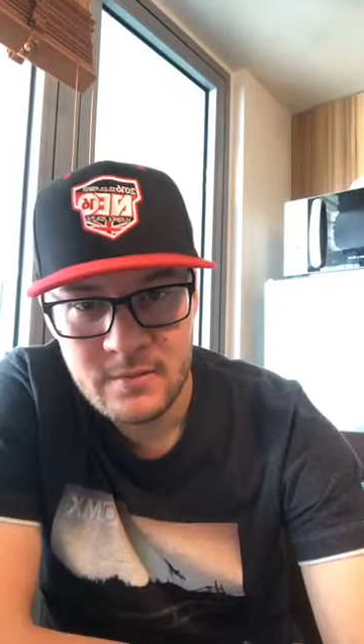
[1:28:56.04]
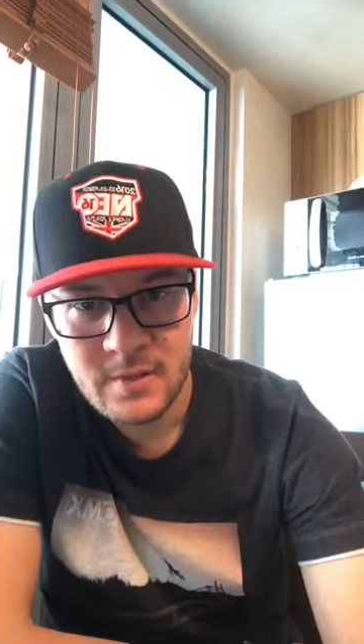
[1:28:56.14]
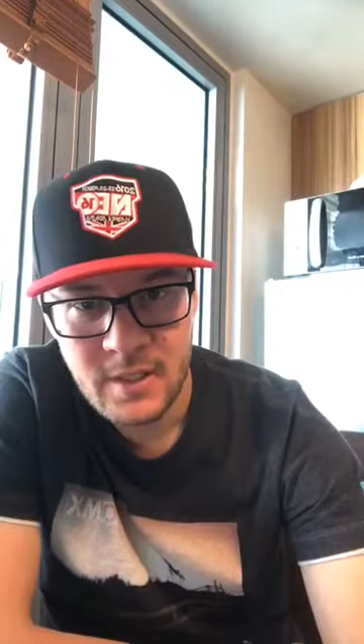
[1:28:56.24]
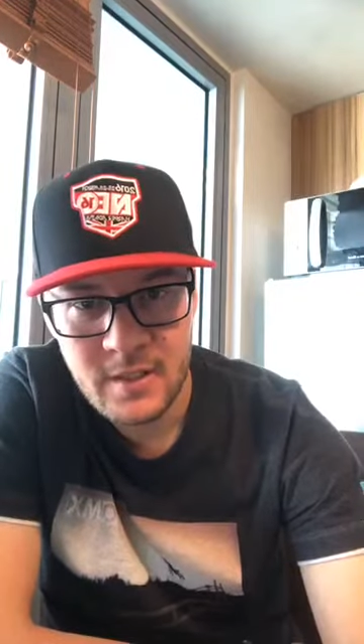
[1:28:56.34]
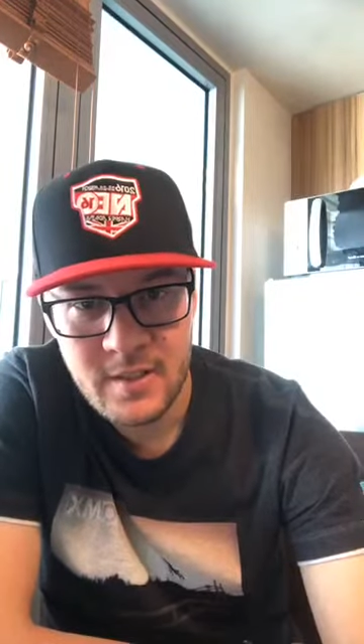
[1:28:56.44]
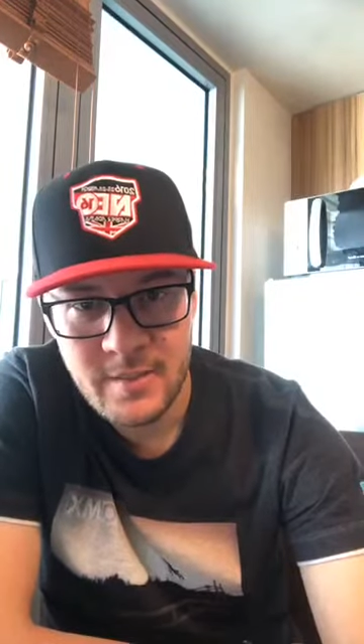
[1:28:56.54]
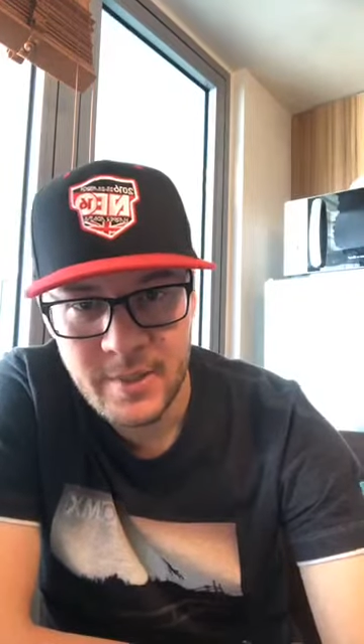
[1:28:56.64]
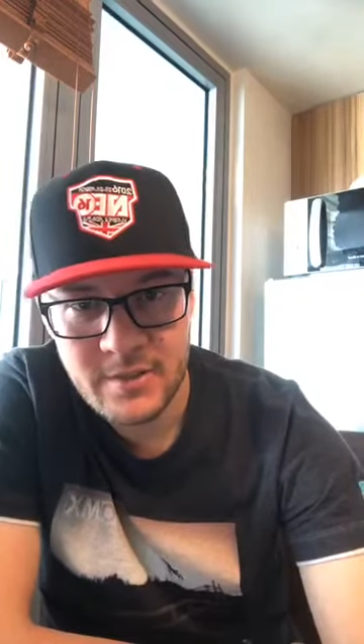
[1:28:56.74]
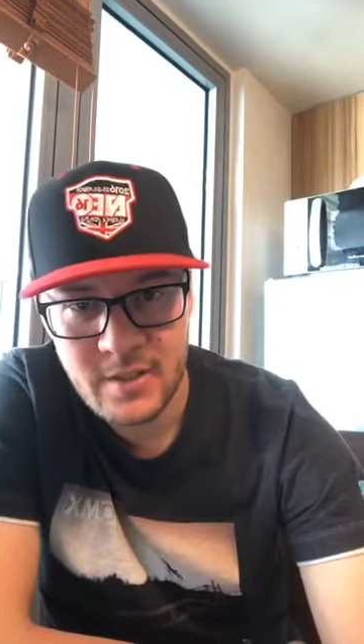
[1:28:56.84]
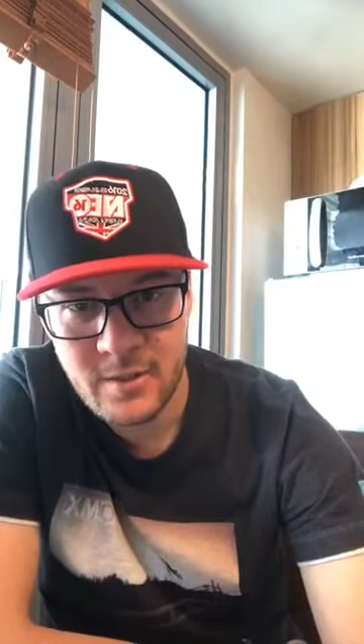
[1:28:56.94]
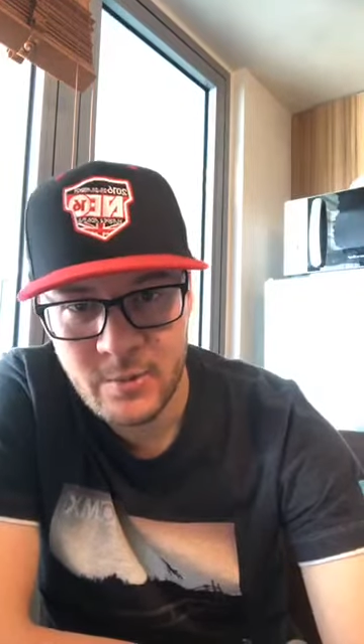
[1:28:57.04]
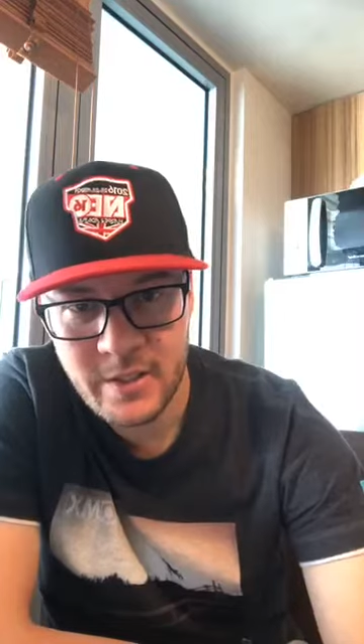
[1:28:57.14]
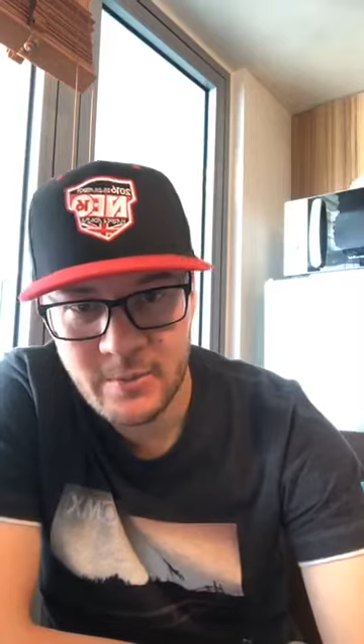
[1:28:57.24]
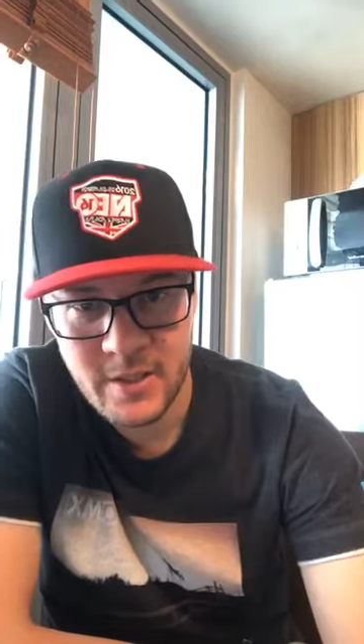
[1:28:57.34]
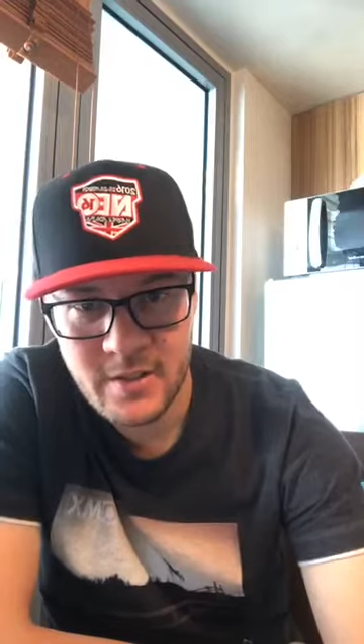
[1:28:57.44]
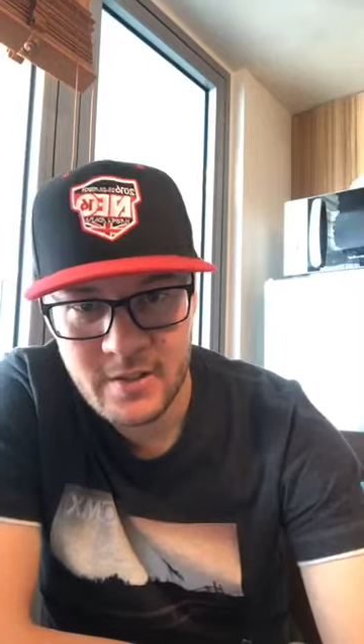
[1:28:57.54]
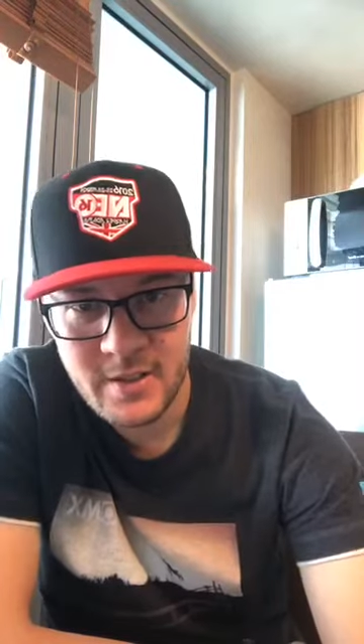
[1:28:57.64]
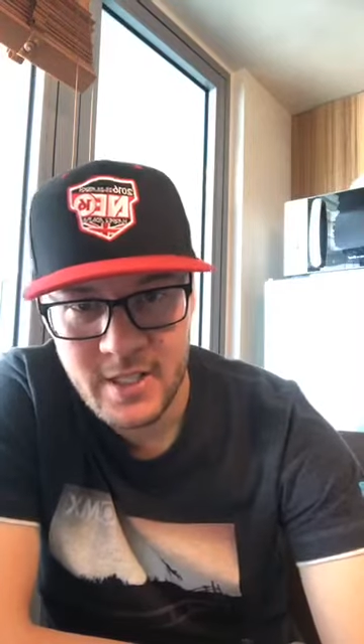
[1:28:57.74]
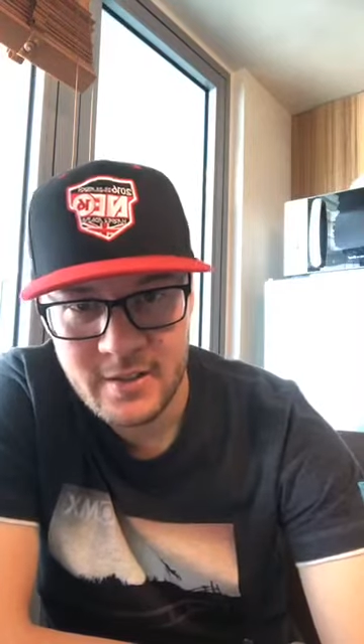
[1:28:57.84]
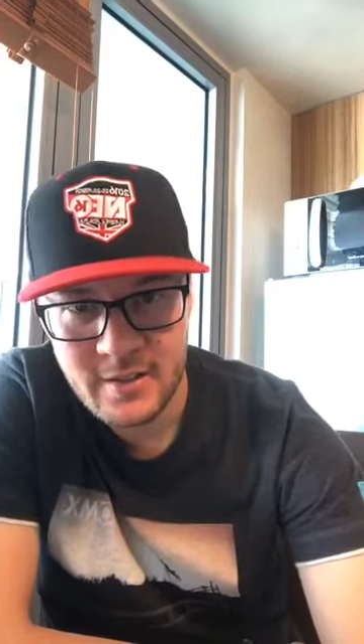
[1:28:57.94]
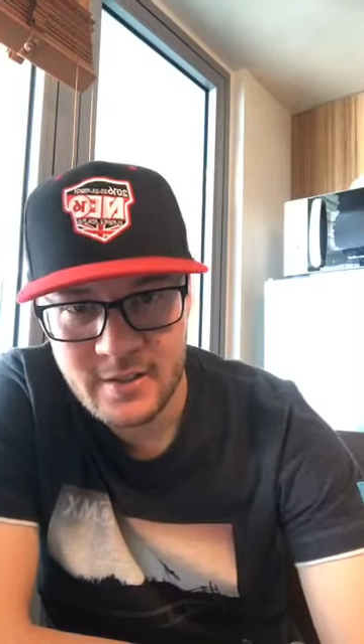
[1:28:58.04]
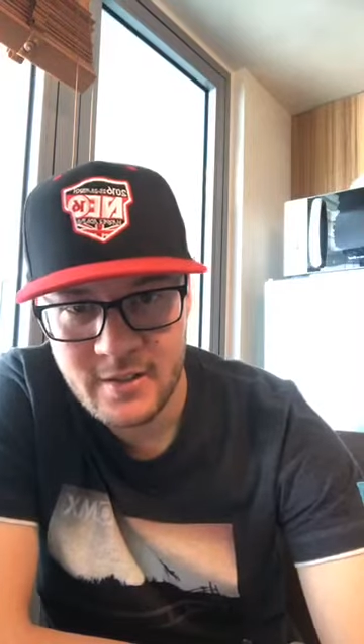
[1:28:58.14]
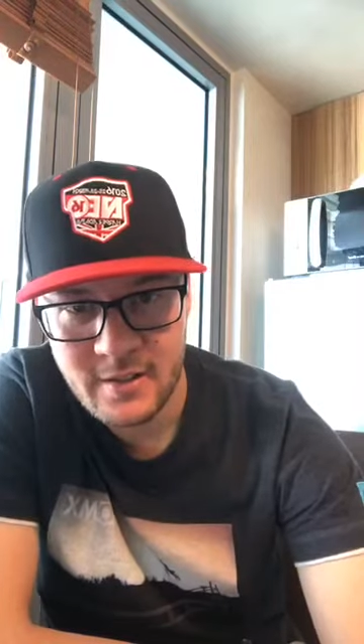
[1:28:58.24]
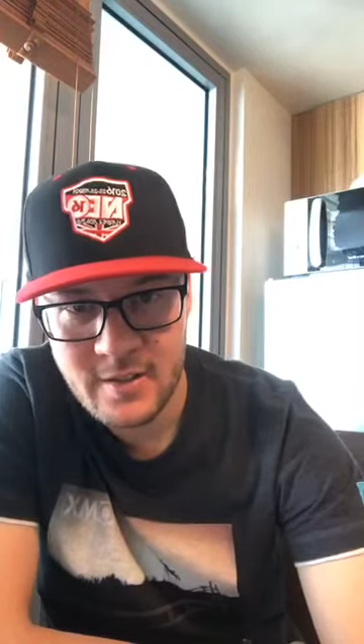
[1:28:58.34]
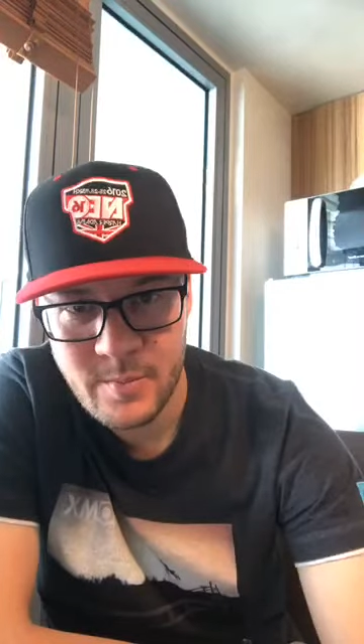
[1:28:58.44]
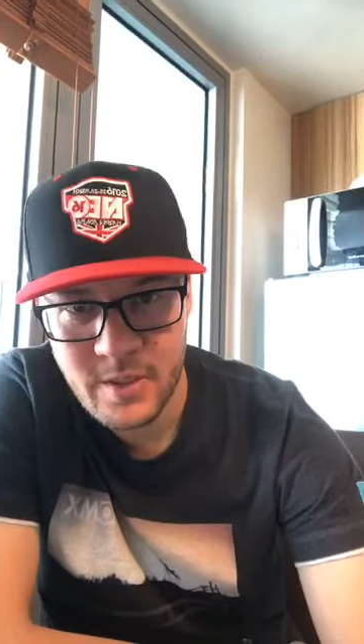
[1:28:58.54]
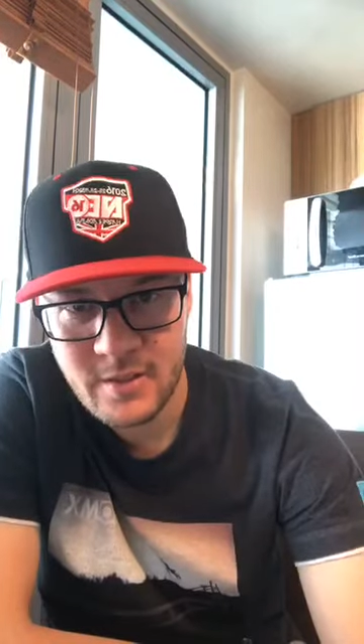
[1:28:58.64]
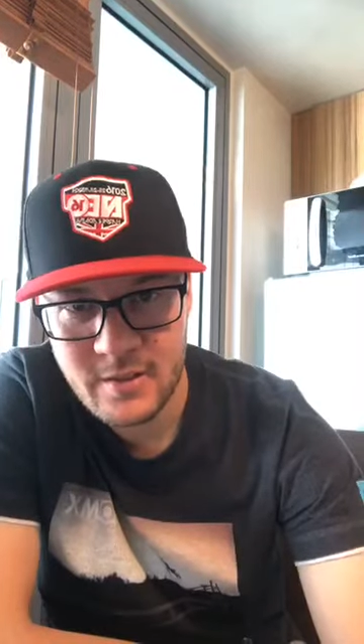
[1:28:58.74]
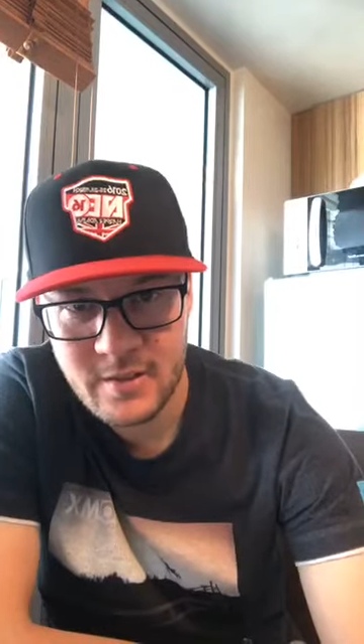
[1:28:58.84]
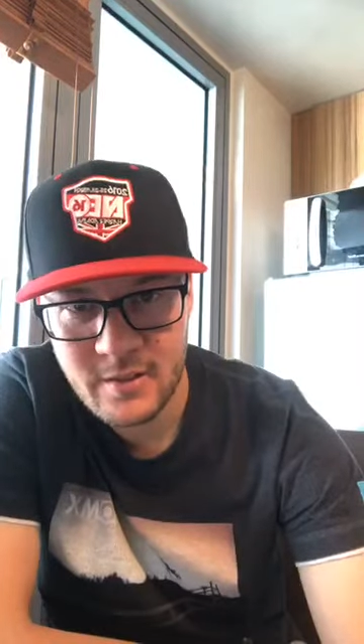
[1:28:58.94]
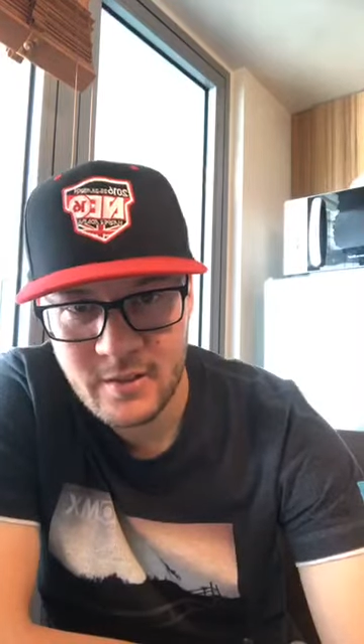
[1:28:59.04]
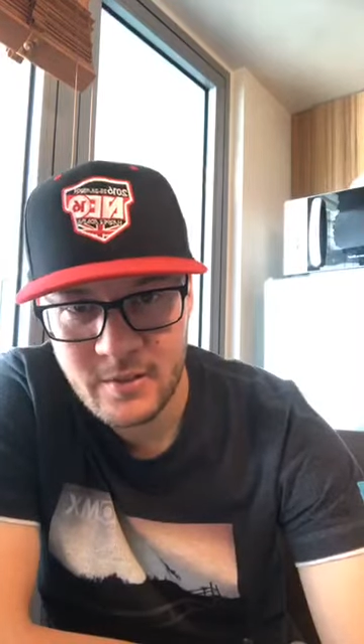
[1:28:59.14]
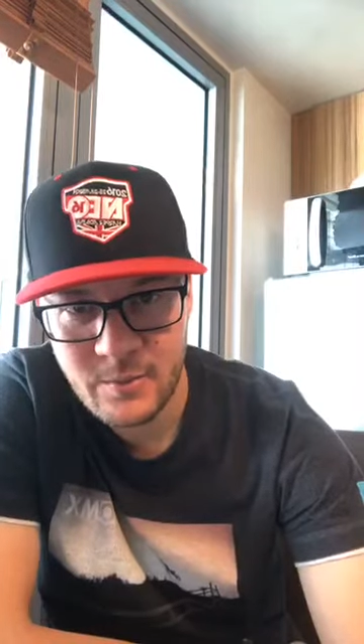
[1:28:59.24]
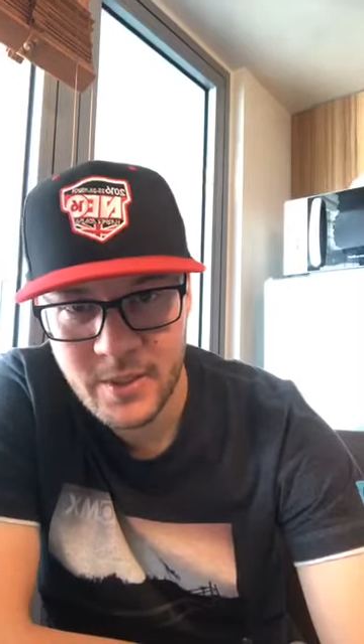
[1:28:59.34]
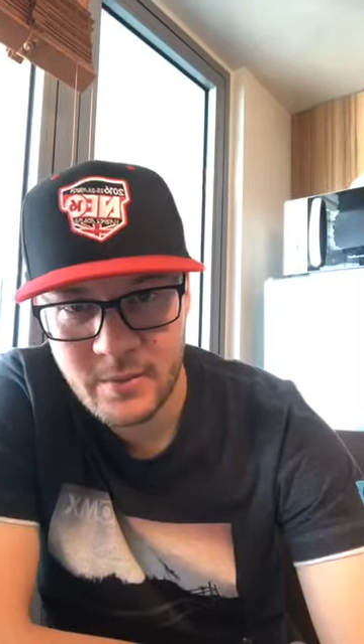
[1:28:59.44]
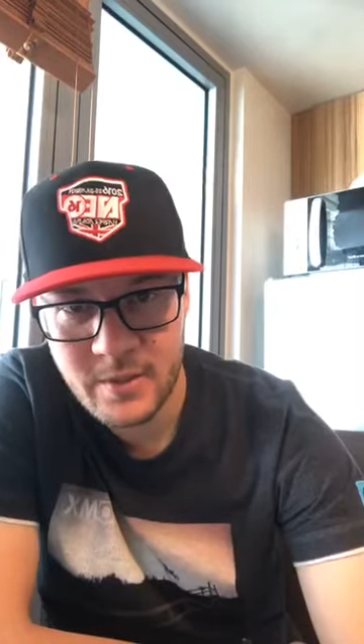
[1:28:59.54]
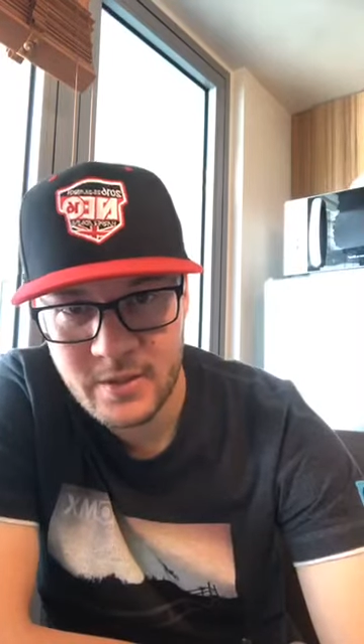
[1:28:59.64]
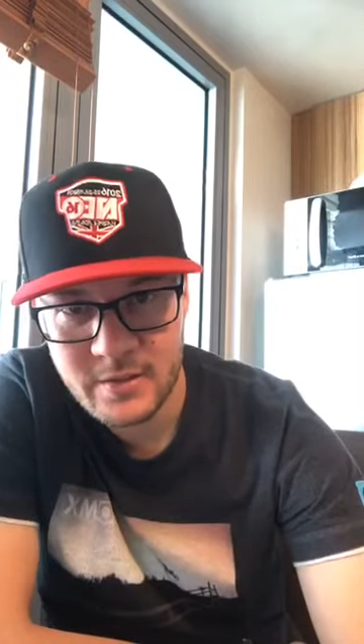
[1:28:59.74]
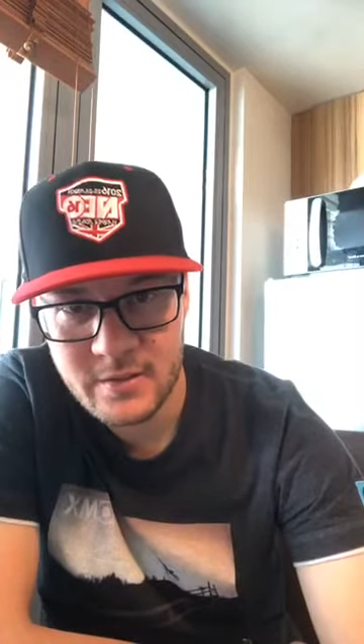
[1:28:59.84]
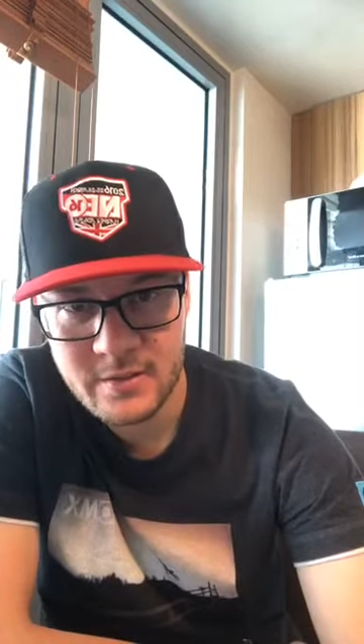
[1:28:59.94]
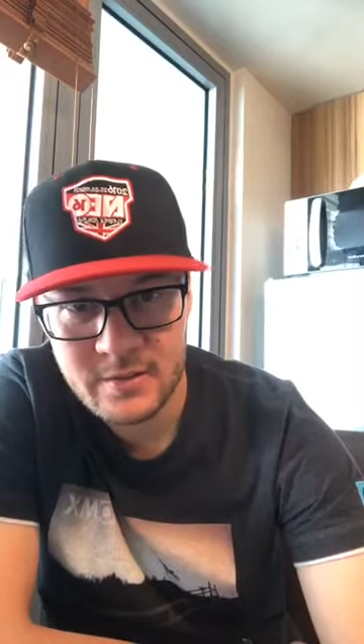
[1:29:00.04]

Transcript: Can Tebow still win a Worlds? Yes, Tebow can still win a Worlds.